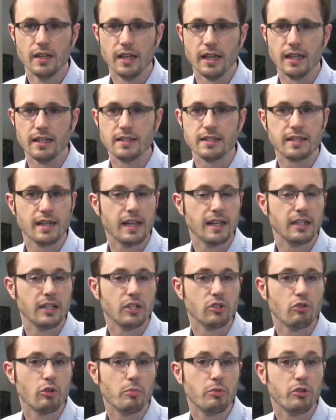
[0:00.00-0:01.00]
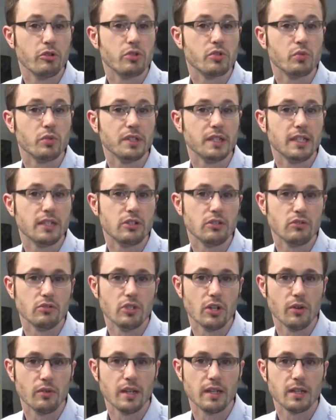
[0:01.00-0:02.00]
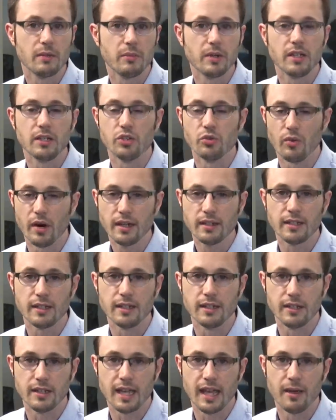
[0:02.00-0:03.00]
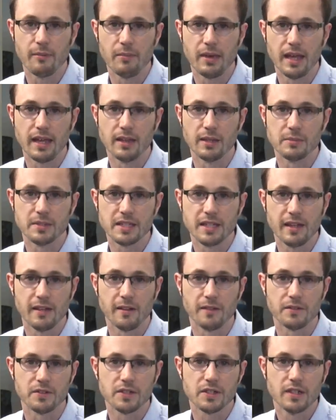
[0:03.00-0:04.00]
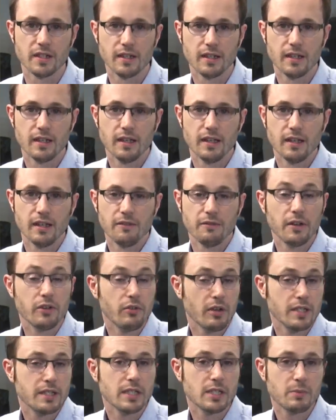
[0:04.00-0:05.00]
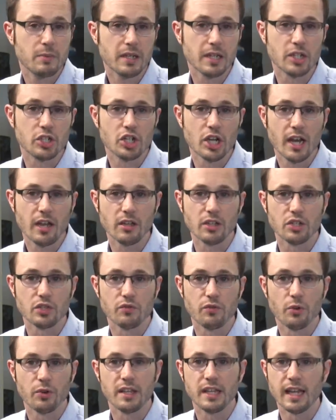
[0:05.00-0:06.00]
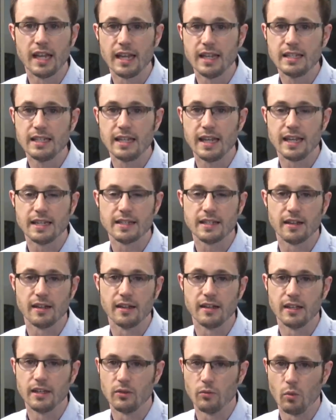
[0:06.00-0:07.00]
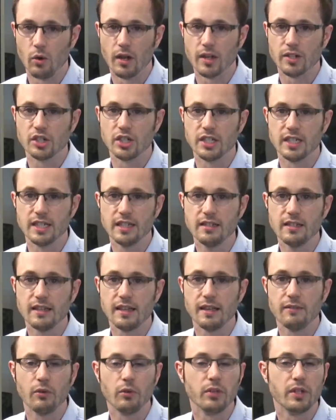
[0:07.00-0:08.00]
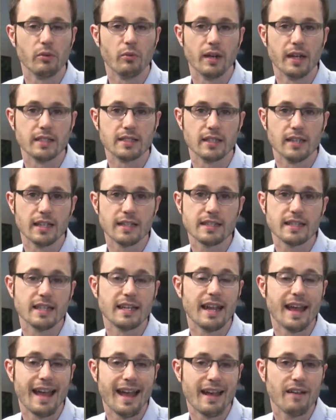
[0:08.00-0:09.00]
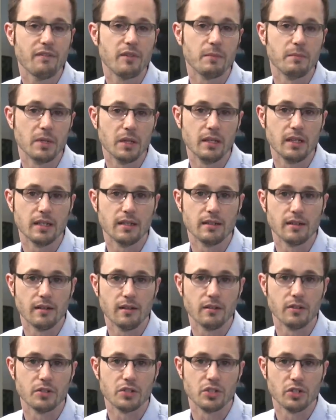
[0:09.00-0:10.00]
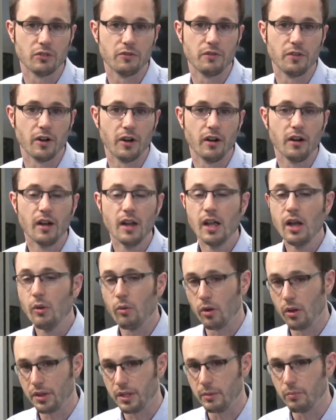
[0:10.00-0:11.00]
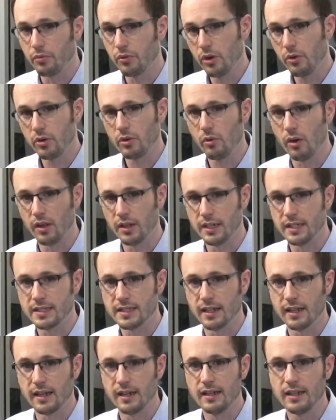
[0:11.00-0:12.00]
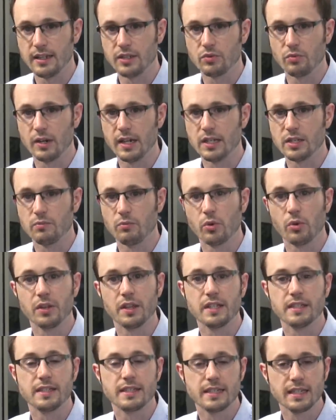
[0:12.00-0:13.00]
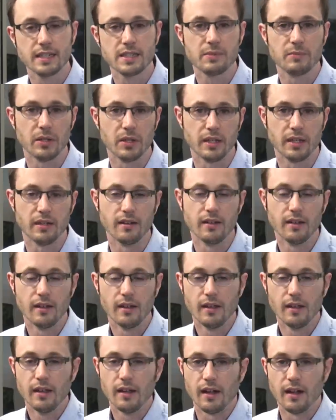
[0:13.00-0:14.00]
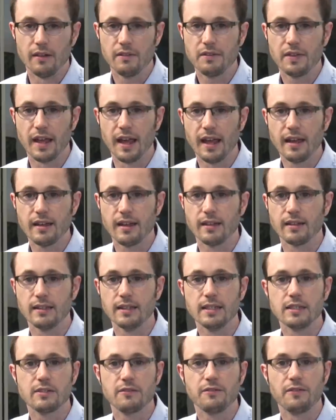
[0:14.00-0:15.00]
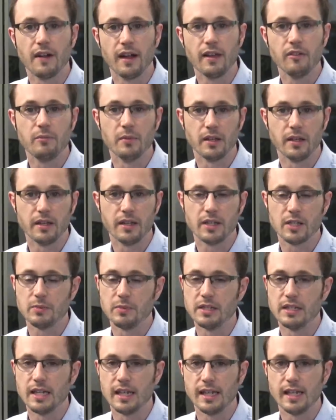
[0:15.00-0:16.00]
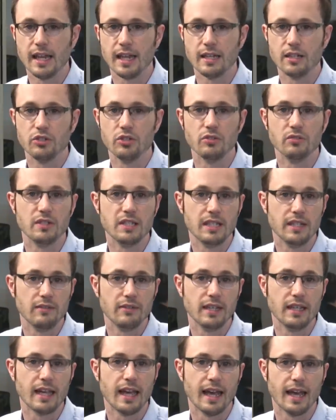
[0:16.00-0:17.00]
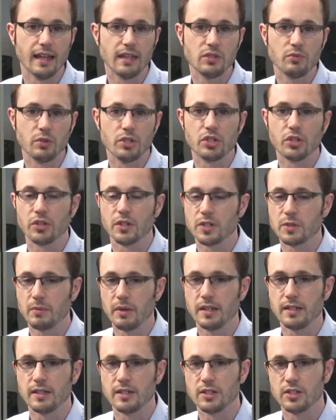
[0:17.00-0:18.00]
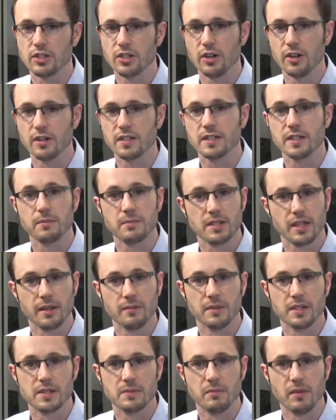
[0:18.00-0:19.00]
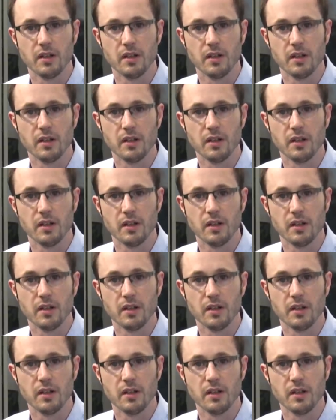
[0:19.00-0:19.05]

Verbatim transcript: Instead, contributors will need to donate the money directly to the campaign themselves. Fundraising's been a challenge for the anti gay side in Washington. They've only raised less than half a million dollars so far, while the pro equality side has raised more than six million. Of that, at least 5 million has been dedicated to TV ads, which are expected to start sometime this